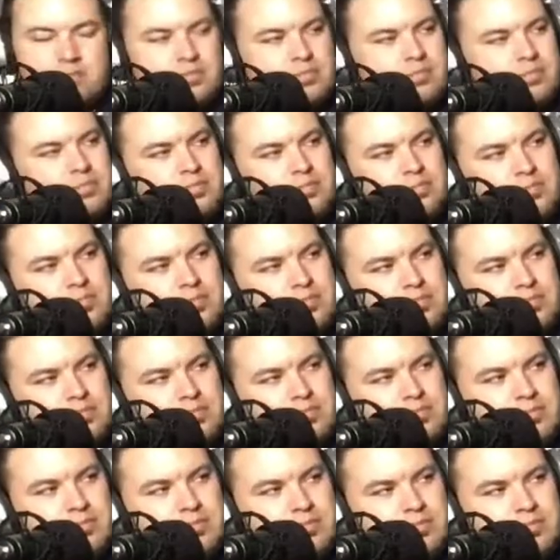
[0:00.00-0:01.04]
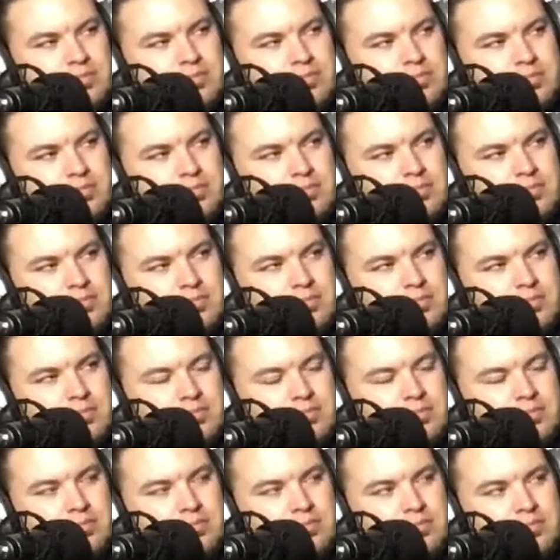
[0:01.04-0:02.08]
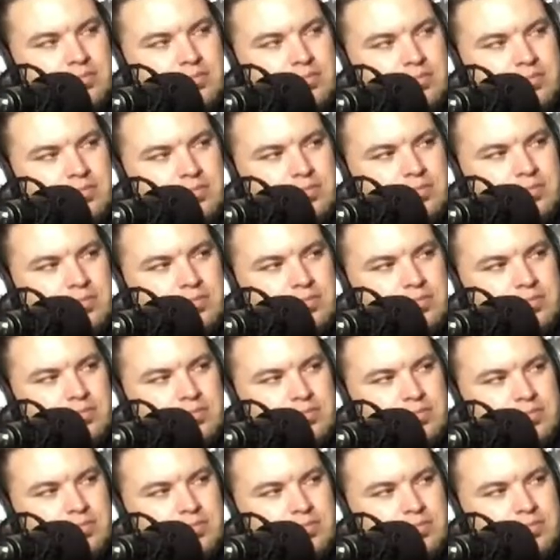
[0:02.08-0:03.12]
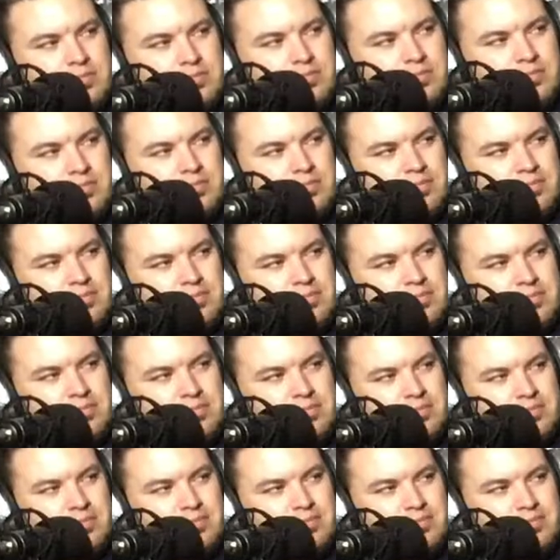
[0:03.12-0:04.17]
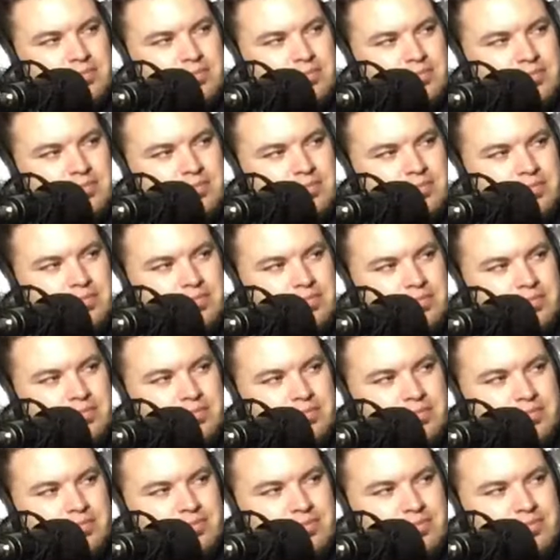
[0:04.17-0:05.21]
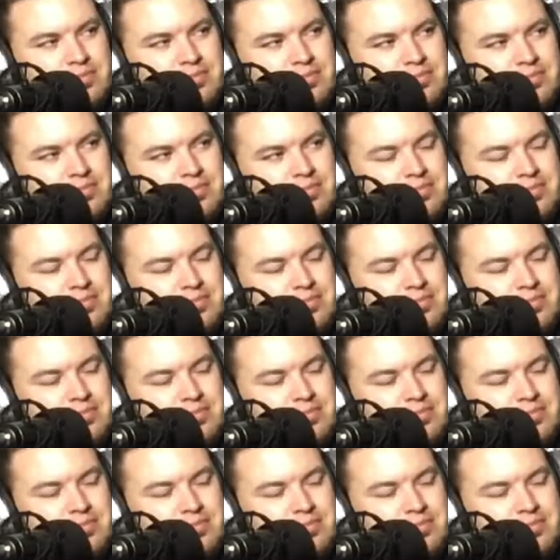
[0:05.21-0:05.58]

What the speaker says: No words are spoken by the person on screen.